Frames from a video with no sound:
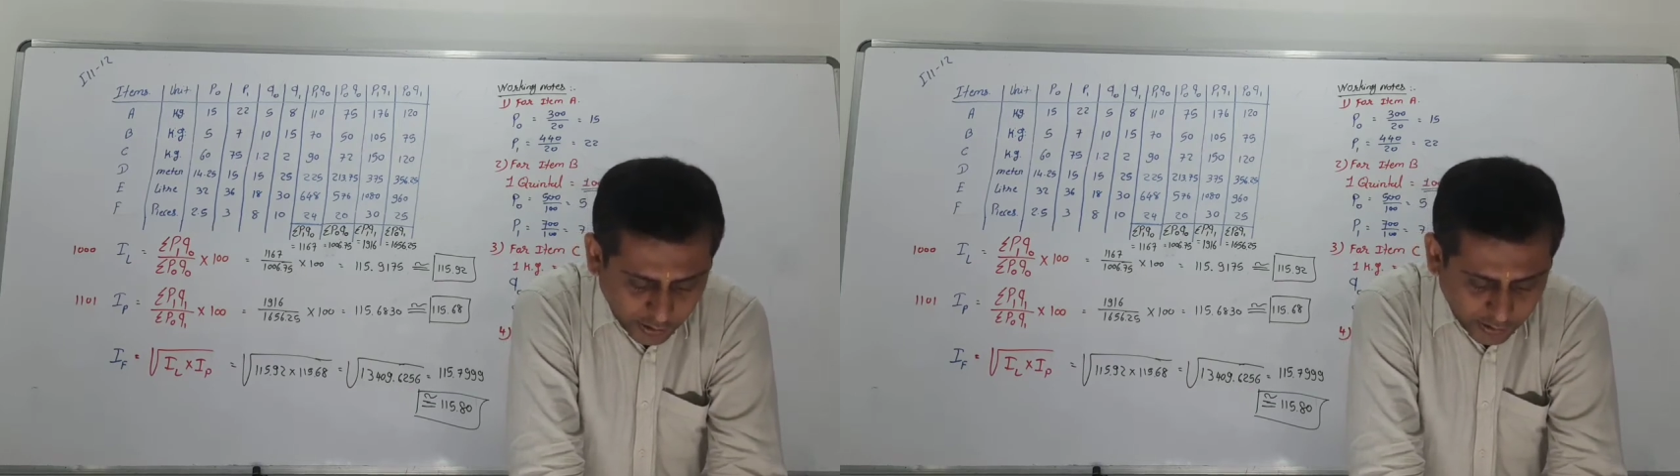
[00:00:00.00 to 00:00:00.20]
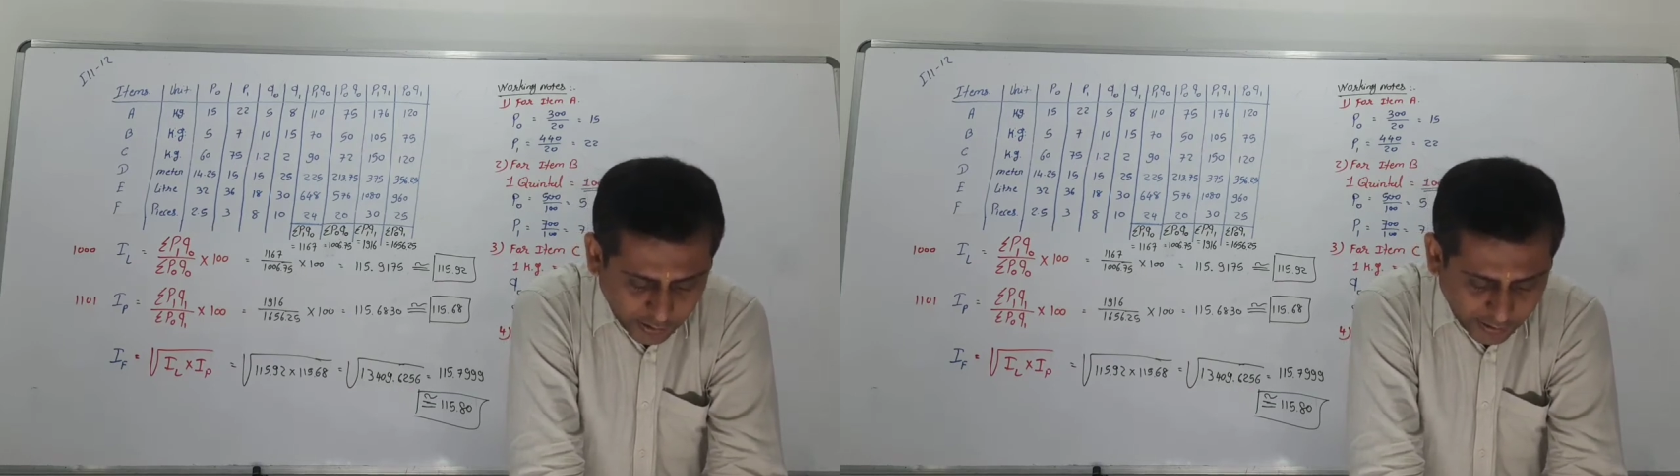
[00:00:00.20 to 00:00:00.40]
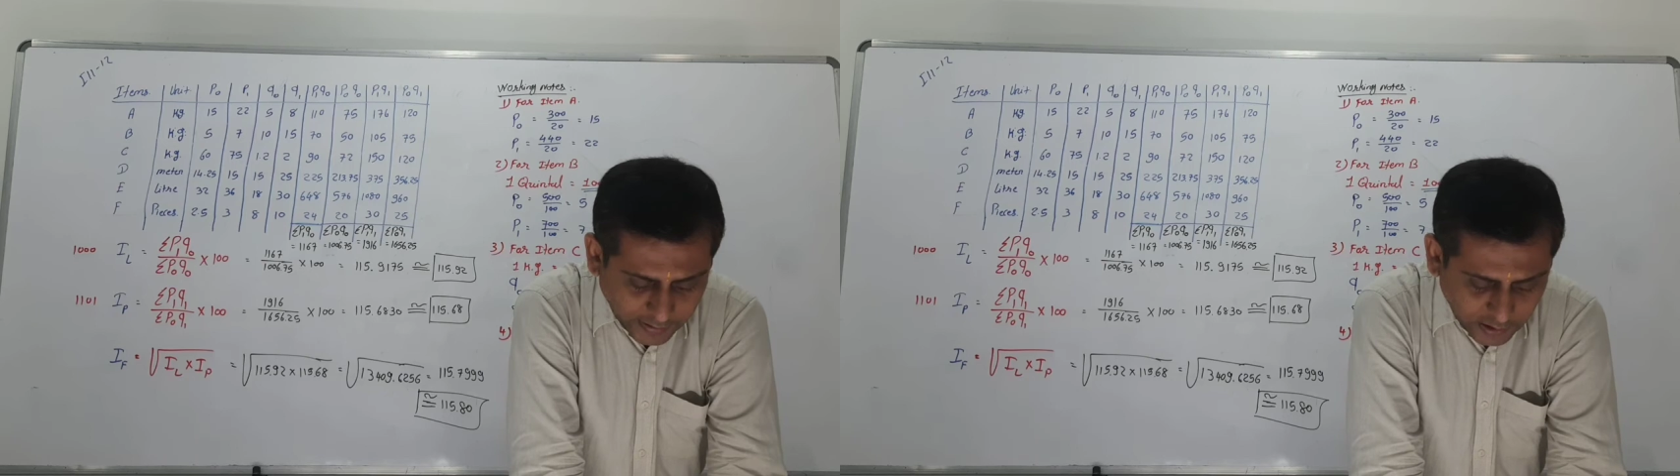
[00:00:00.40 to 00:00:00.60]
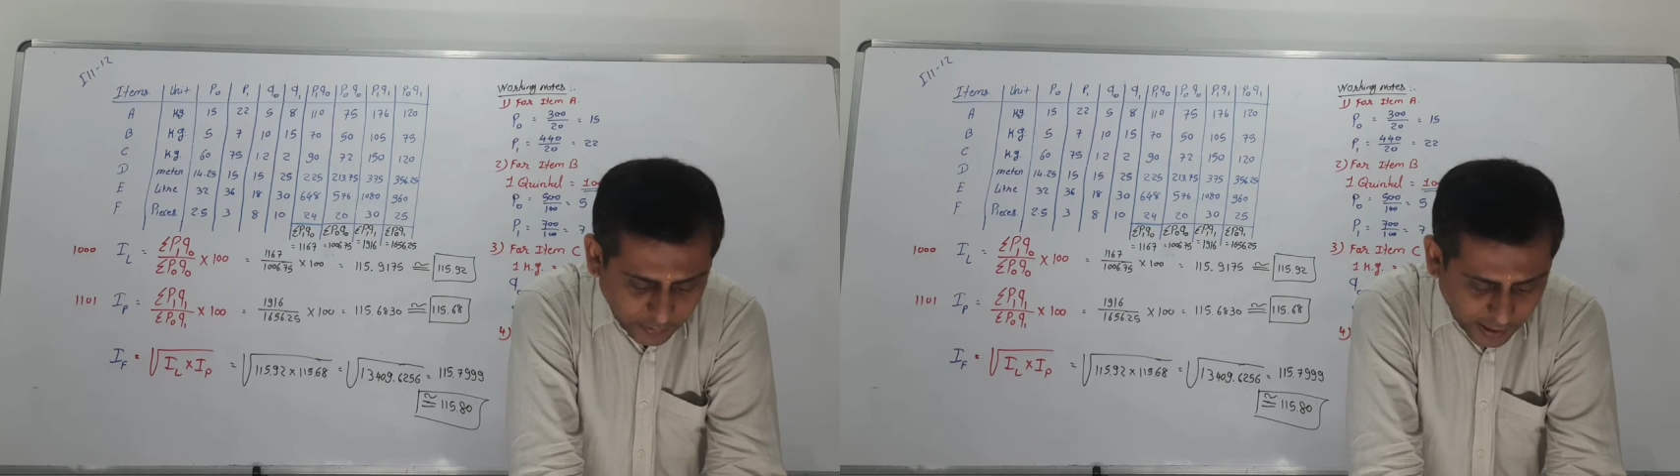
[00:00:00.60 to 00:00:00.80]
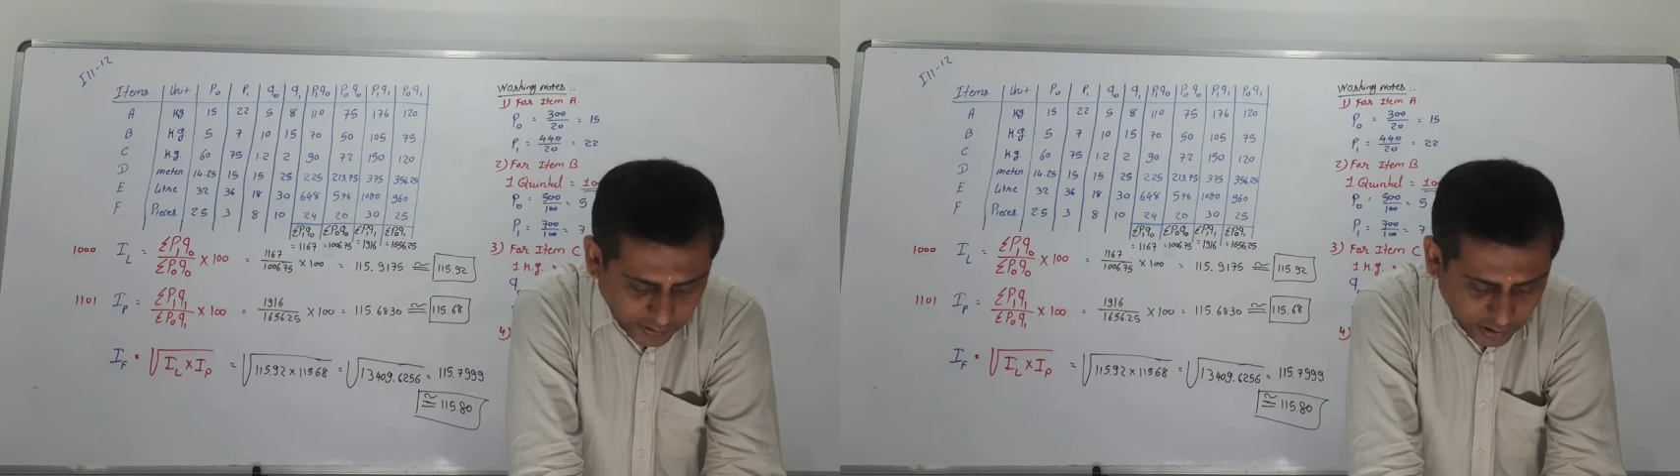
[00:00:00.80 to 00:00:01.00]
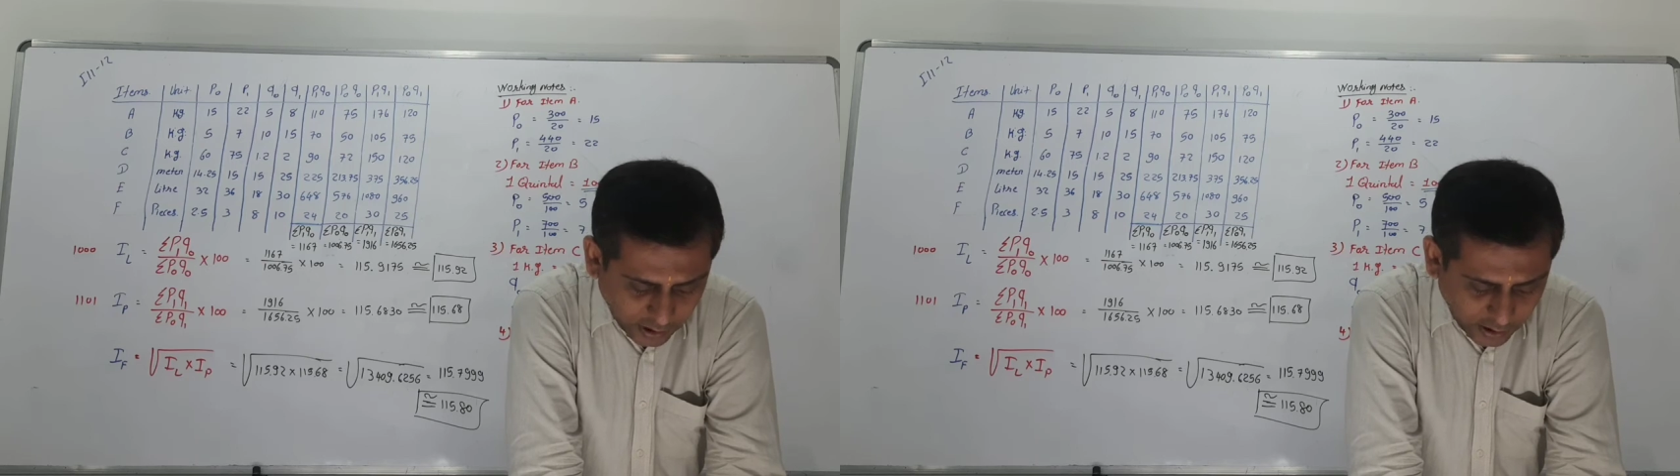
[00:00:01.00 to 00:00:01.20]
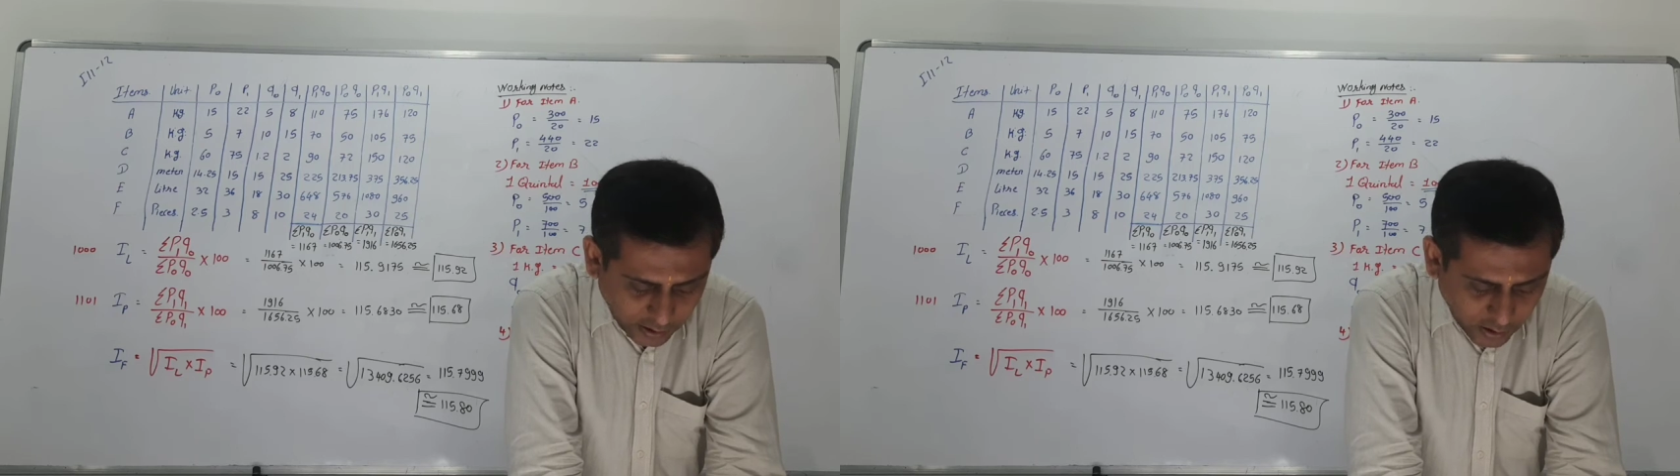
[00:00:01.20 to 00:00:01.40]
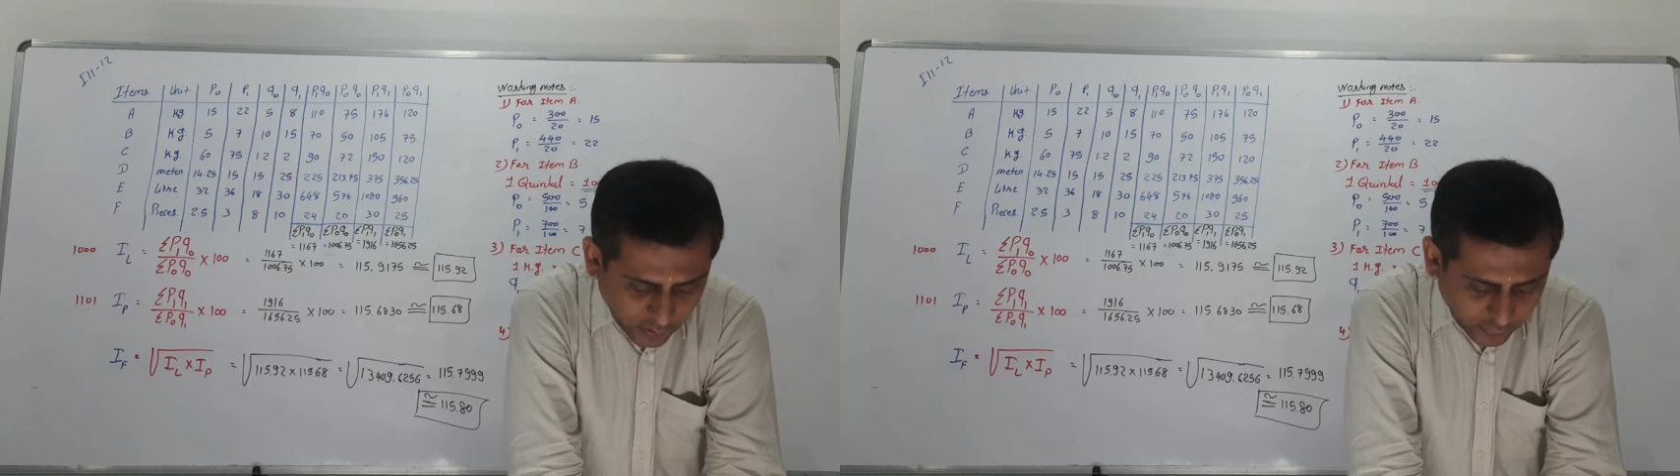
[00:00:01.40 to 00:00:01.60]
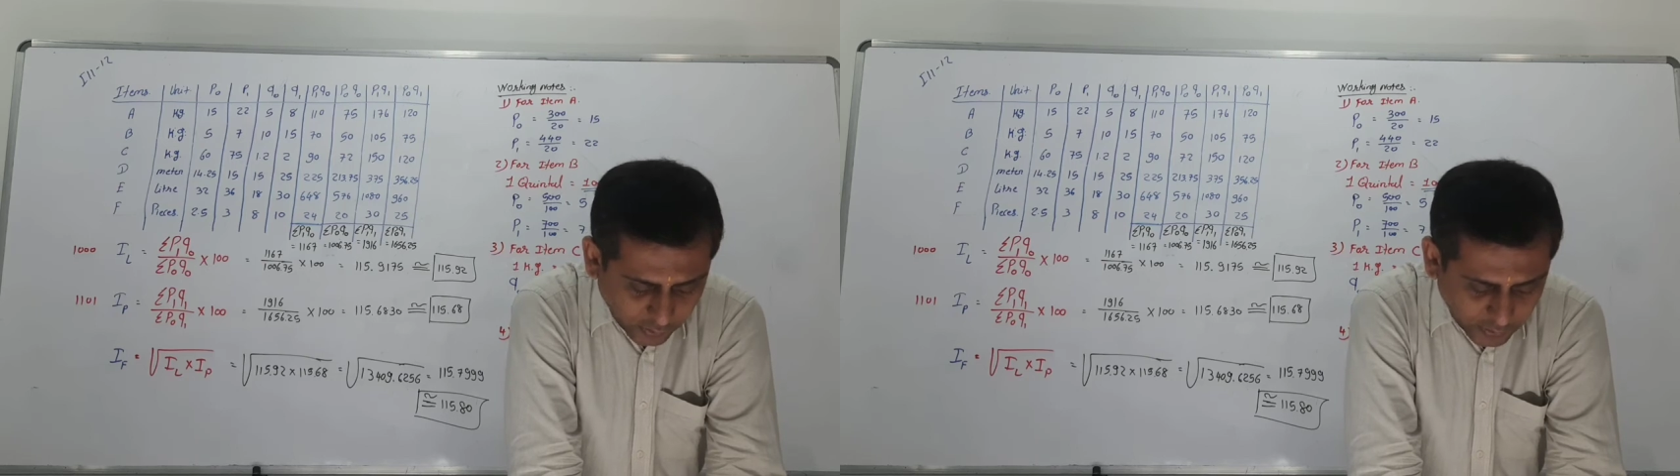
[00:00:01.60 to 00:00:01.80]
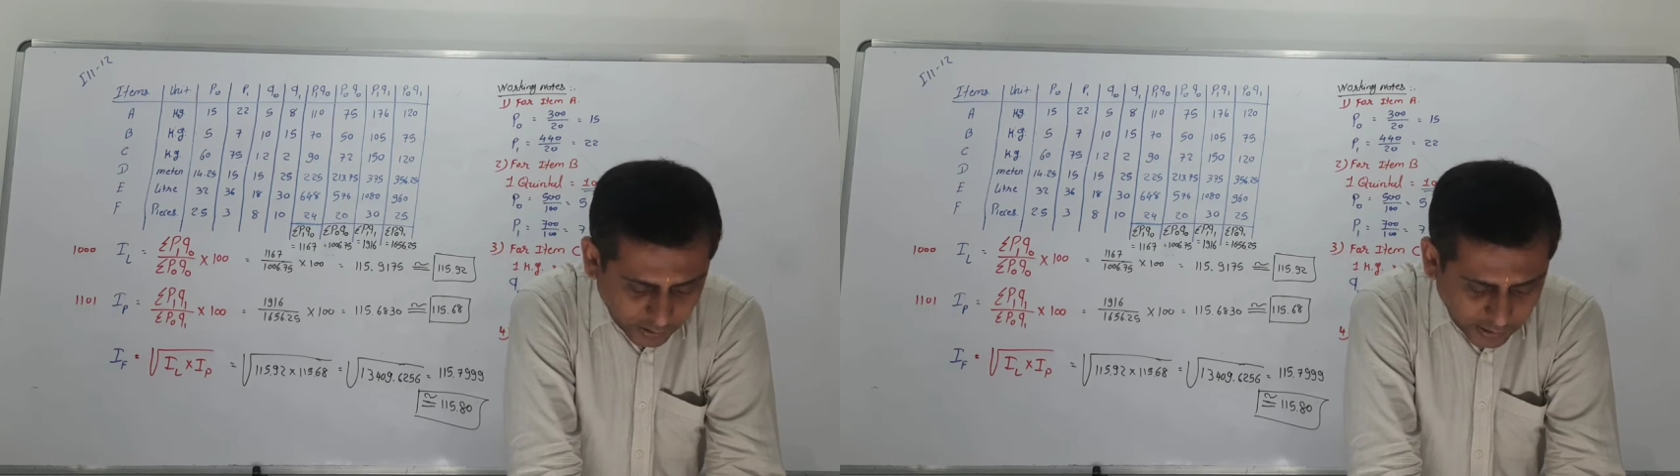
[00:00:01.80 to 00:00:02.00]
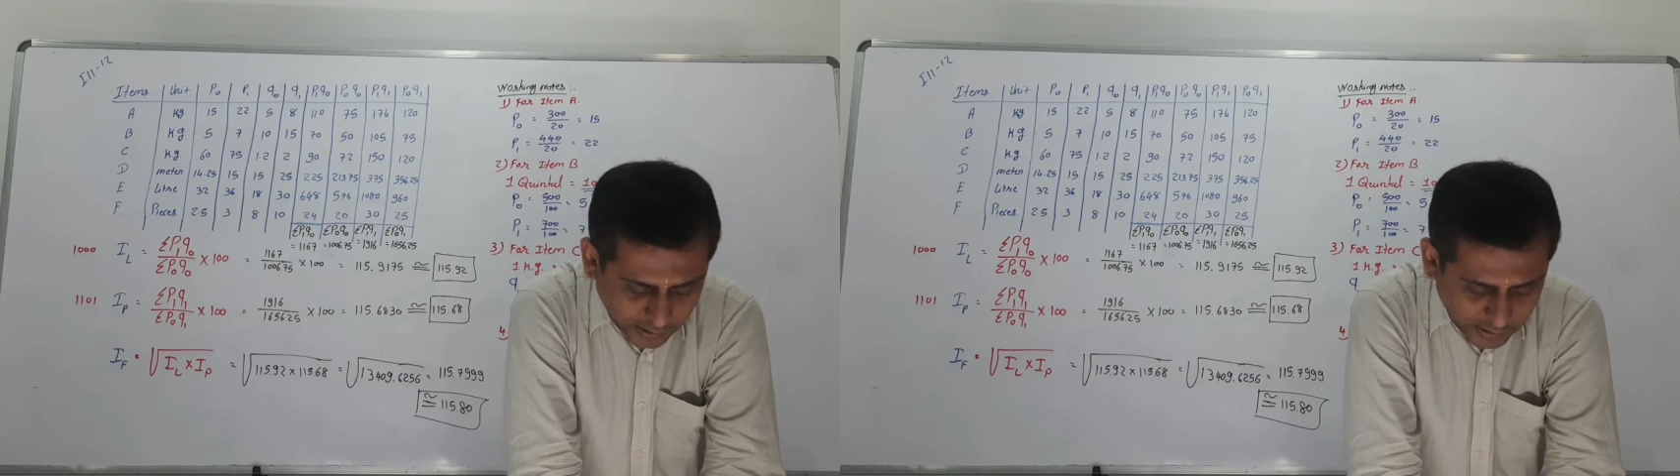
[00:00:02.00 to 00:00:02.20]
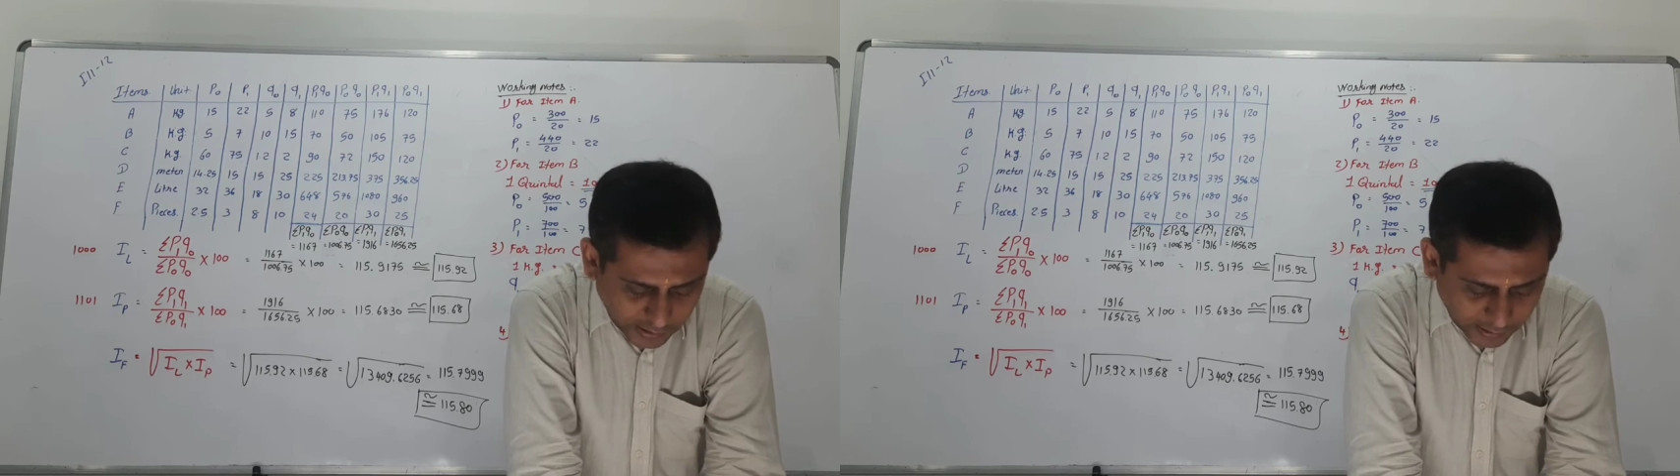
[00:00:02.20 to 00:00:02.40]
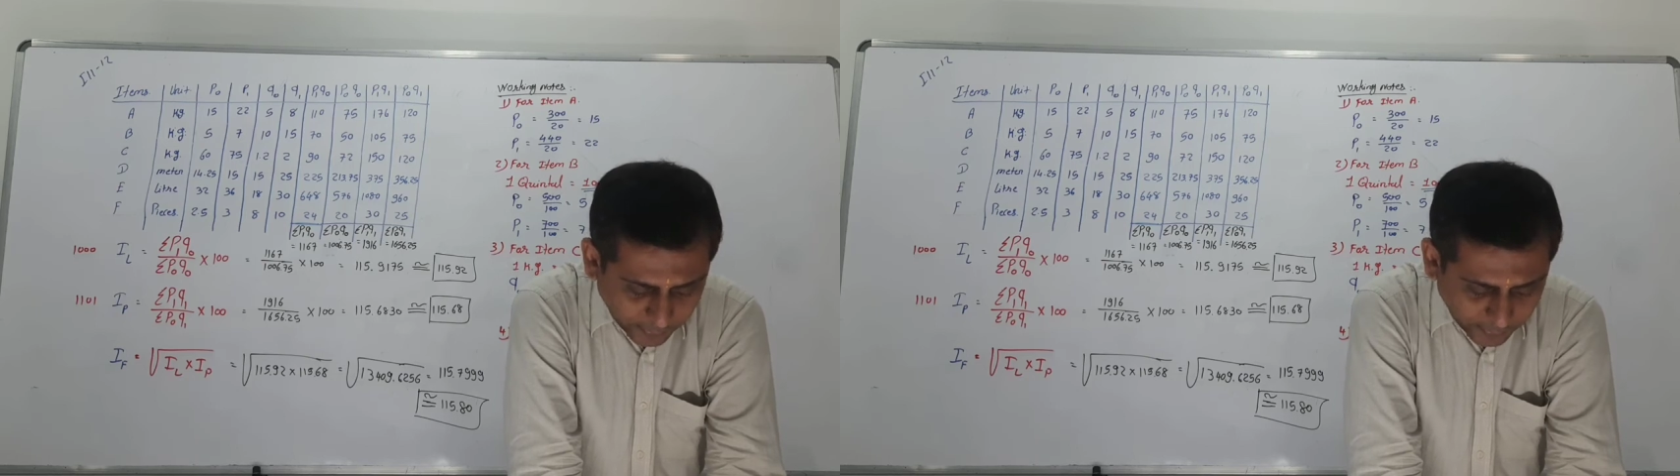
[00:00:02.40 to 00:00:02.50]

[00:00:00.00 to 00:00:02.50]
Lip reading: as the base year from the data